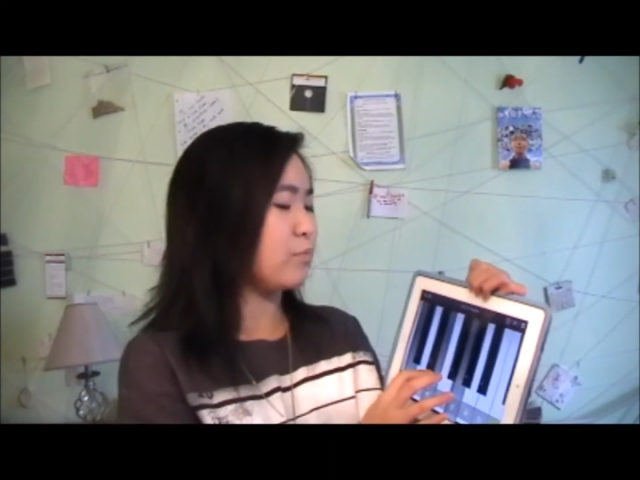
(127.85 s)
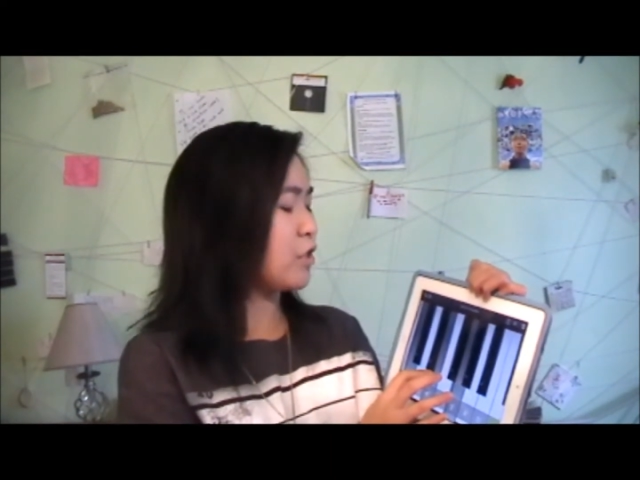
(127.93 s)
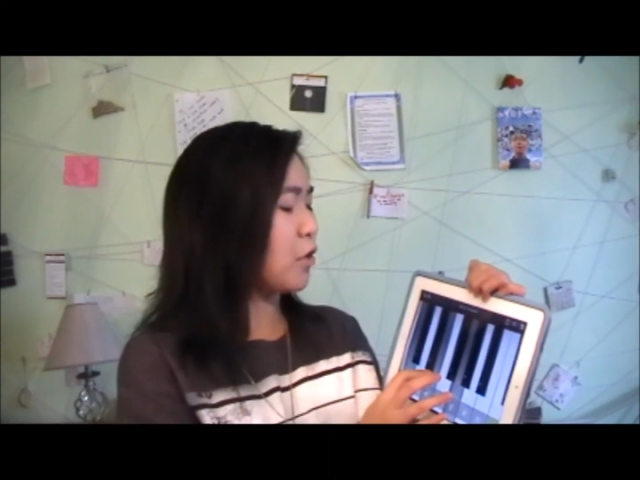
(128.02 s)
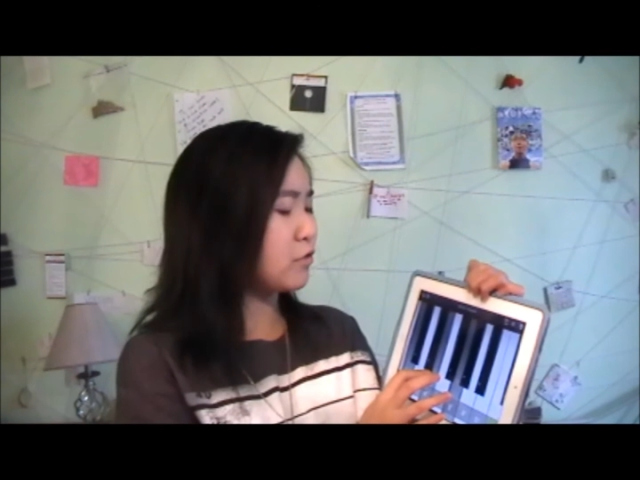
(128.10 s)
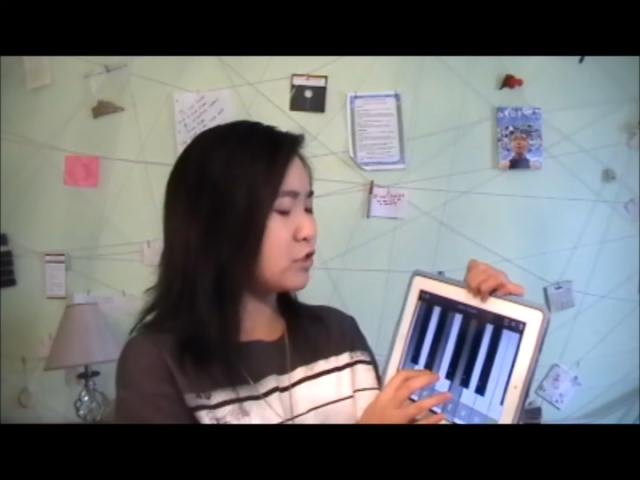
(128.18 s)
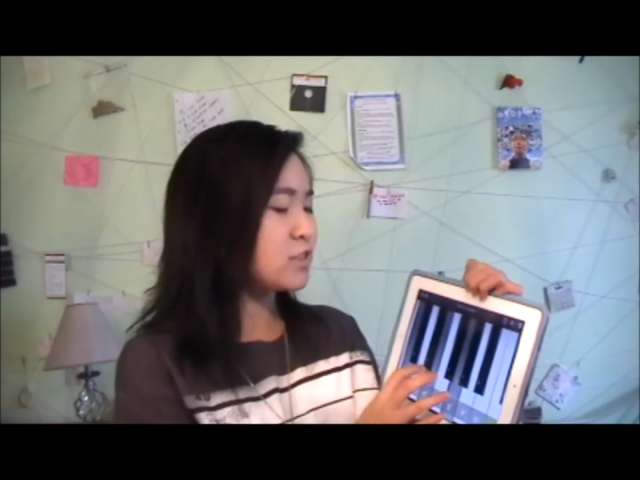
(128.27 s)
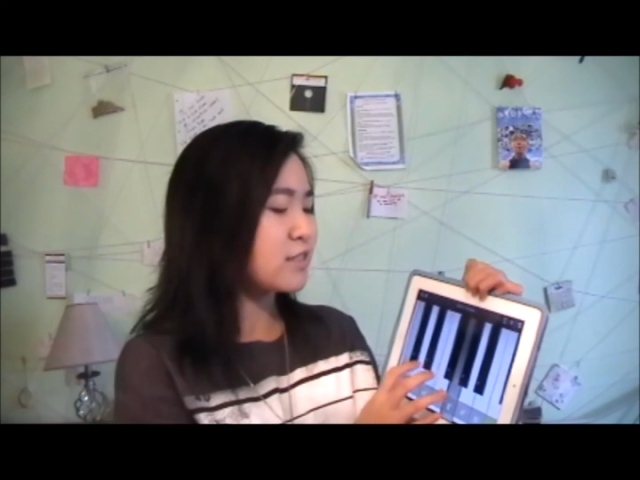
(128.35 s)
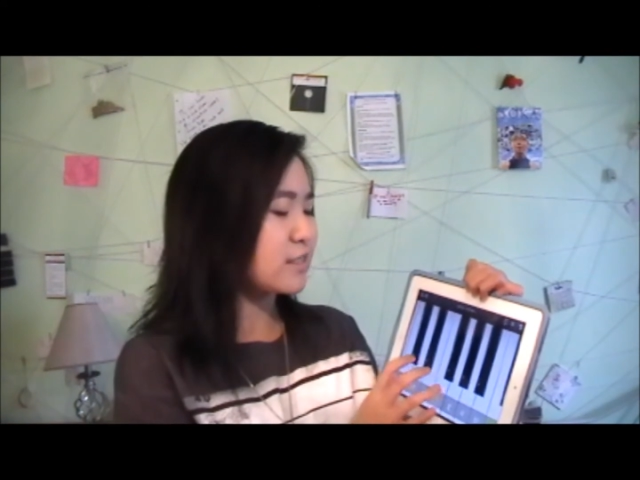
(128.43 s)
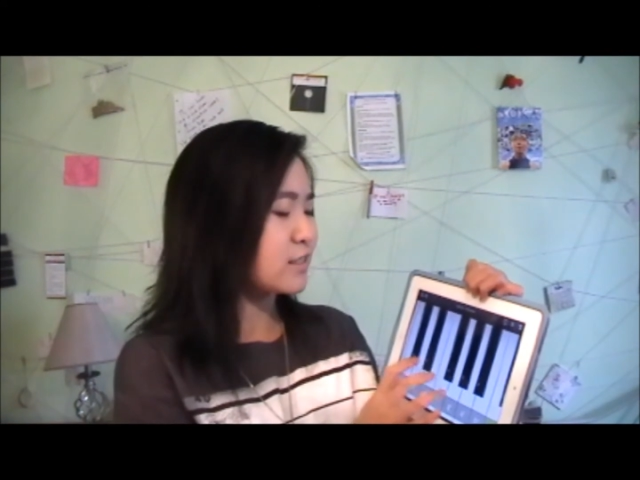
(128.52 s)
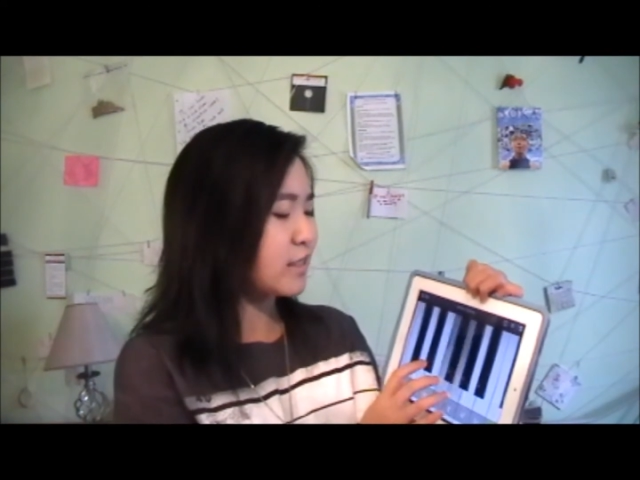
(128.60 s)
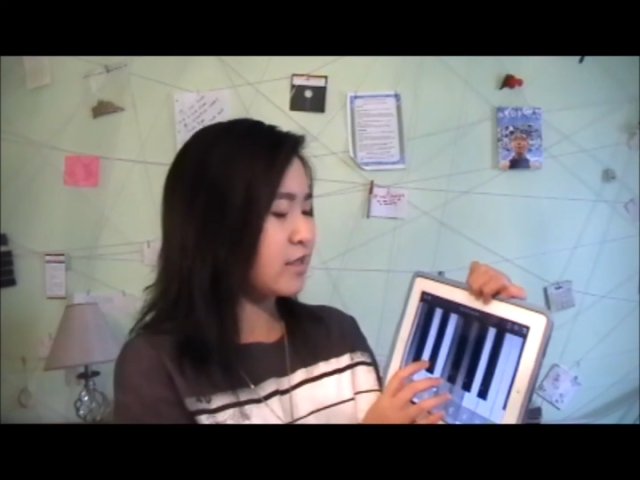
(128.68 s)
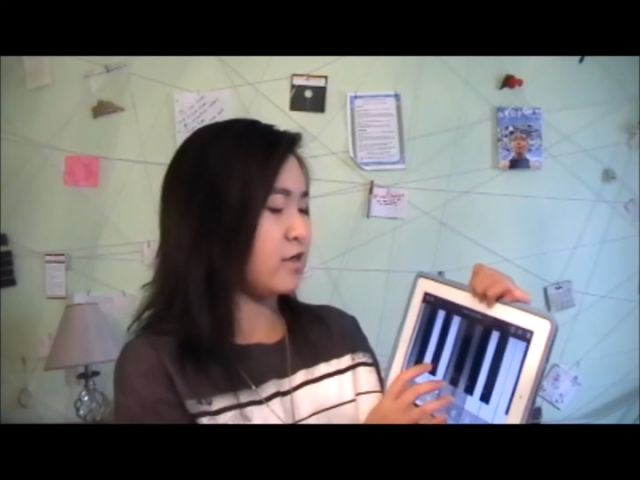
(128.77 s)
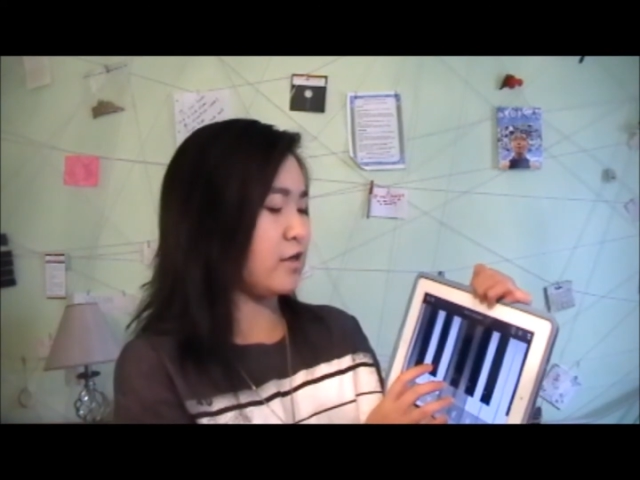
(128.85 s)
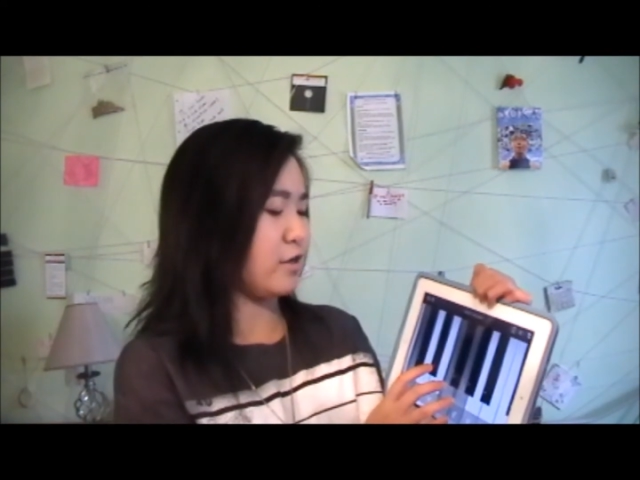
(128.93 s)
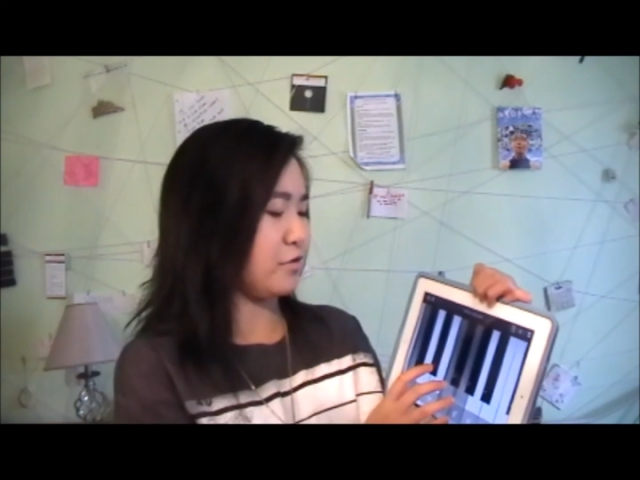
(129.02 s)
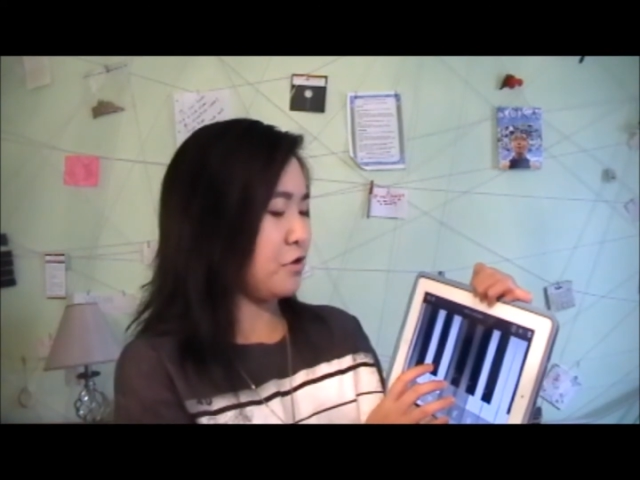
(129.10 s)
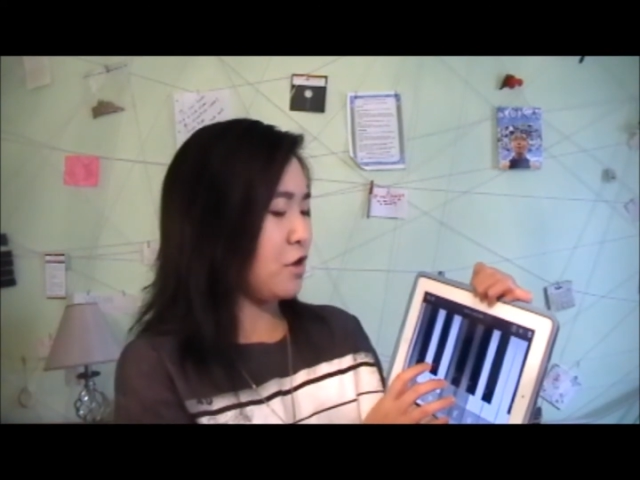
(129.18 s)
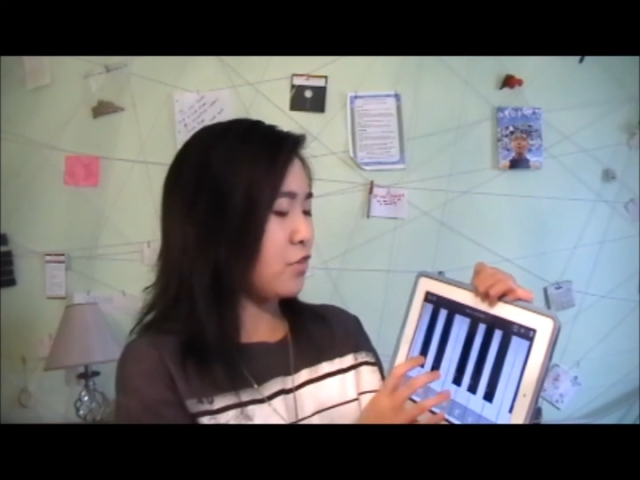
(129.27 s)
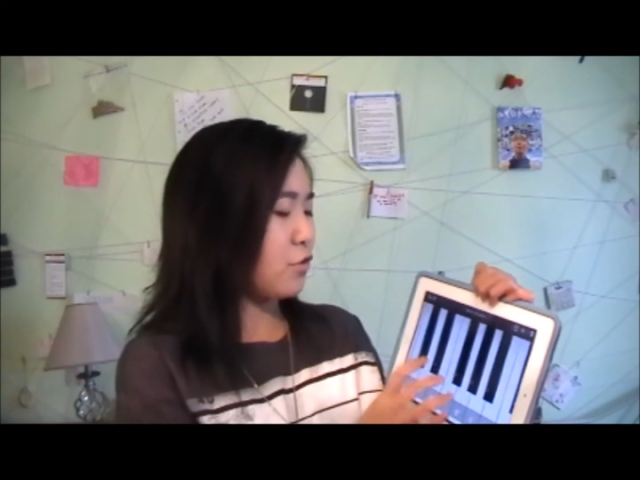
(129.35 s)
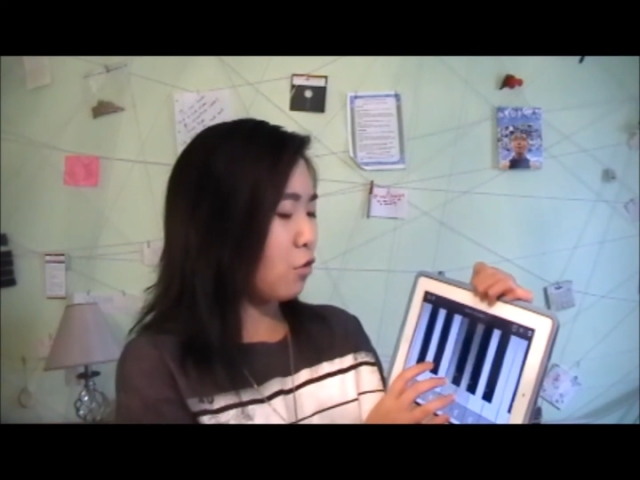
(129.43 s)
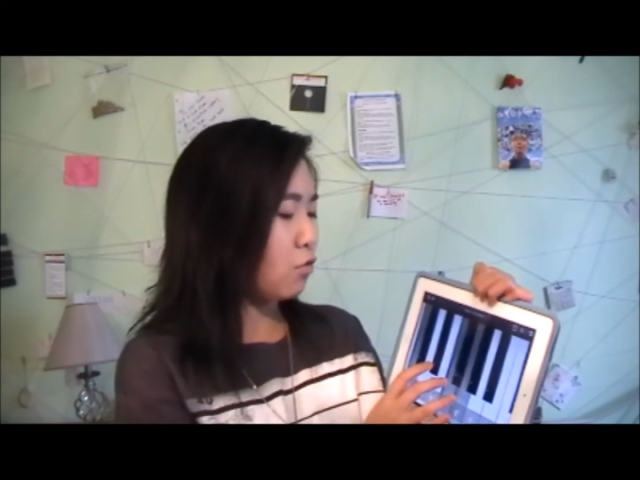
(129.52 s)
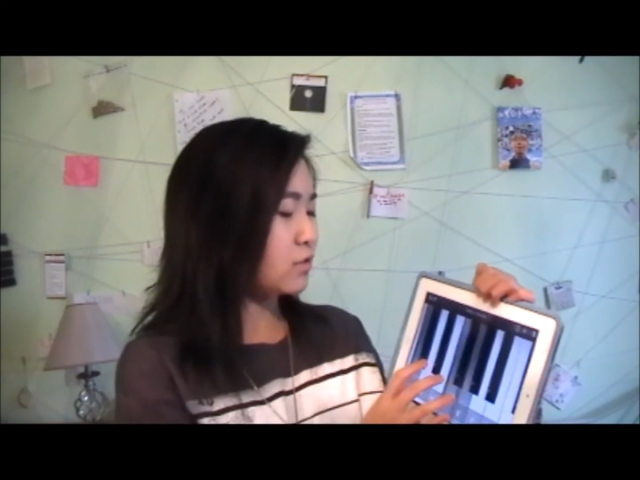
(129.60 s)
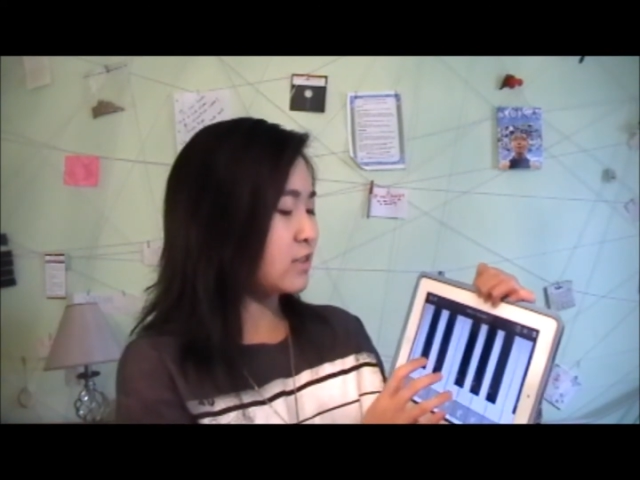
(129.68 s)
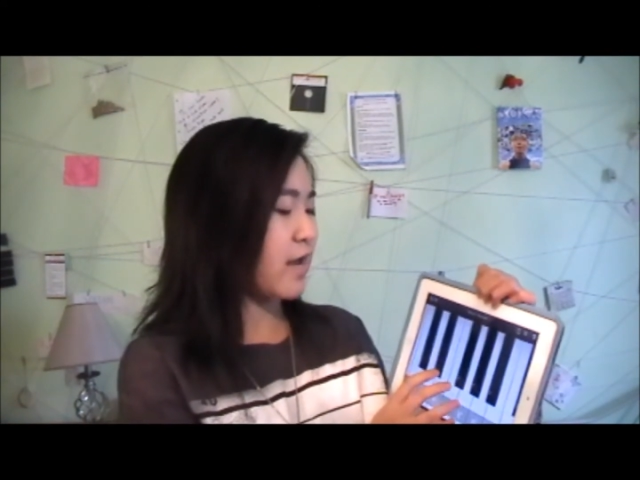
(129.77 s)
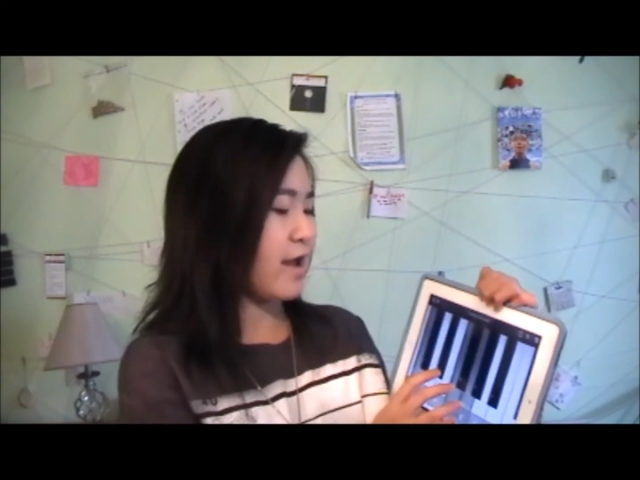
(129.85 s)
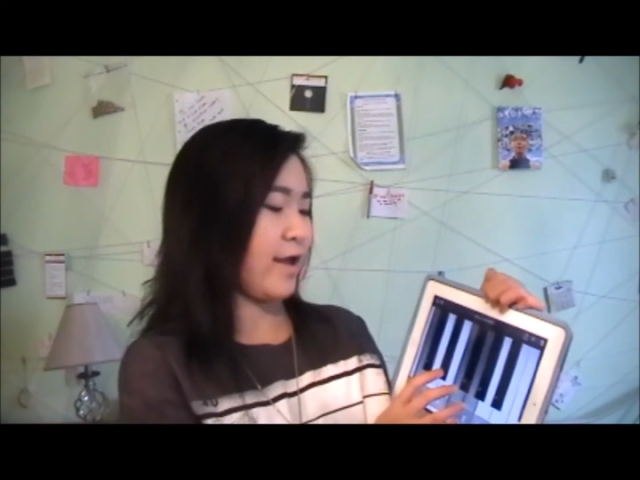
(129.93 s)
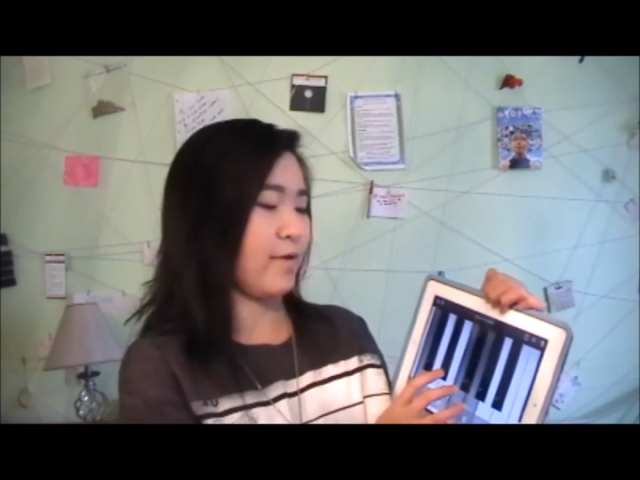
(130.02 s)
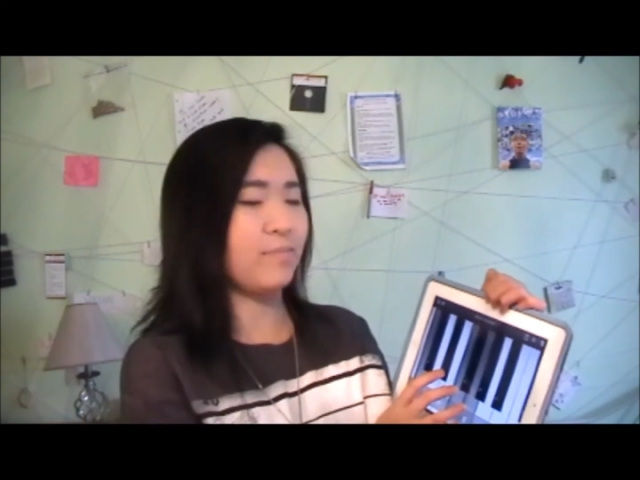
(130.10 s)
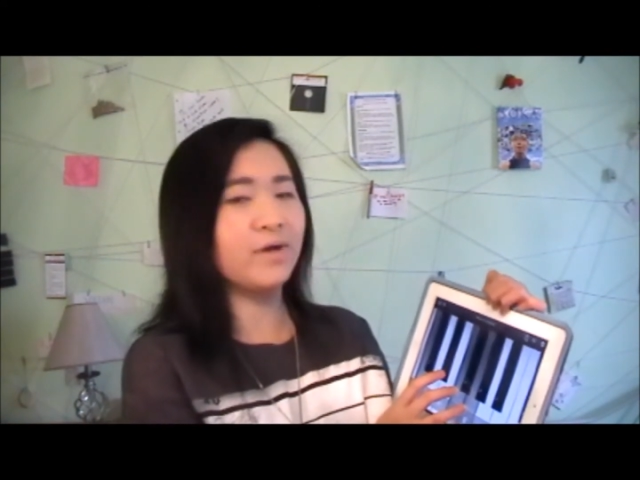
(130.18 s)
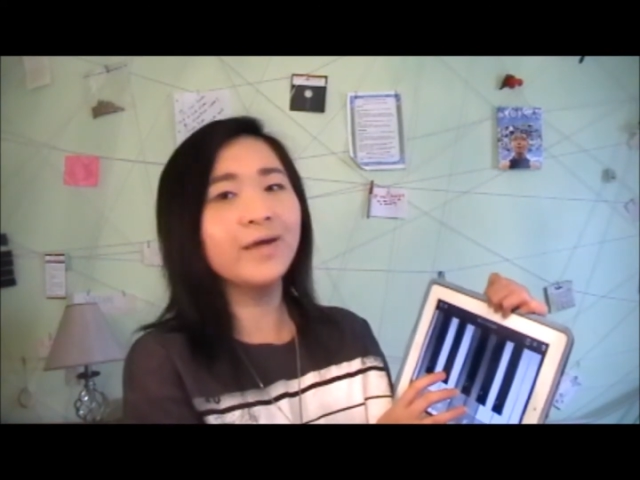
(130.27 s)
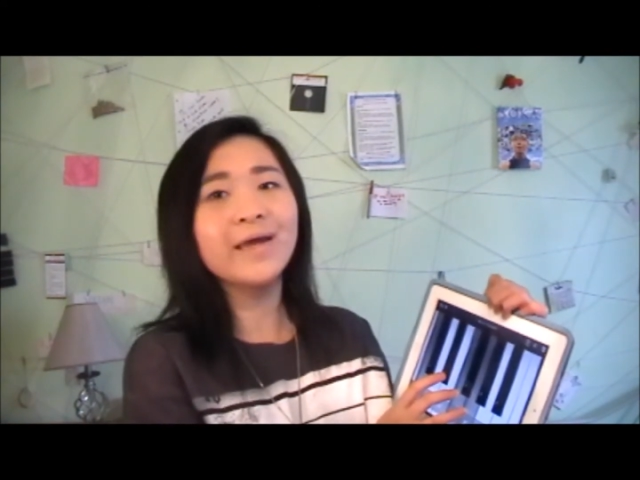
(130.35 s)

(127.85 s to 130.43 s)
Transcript: But no, it just stays here the whole time.